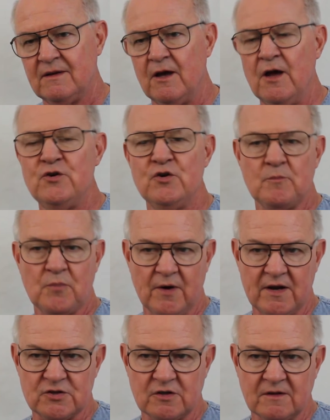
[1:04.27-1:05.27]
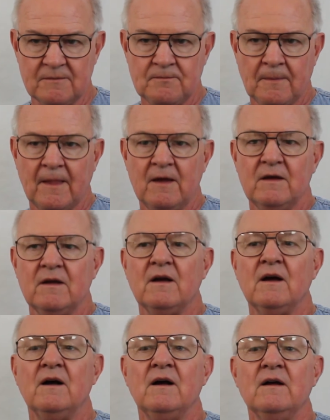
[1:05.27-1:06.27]
under pressure
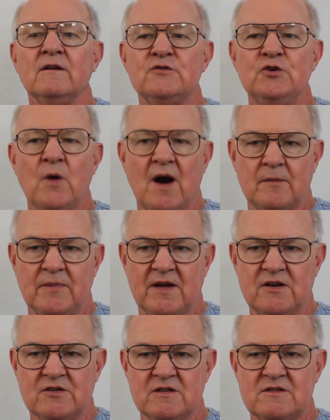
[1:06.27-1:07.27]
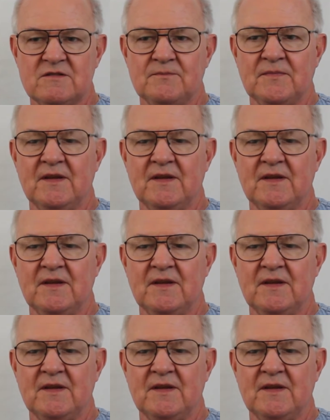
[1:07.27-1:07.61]
to our patients.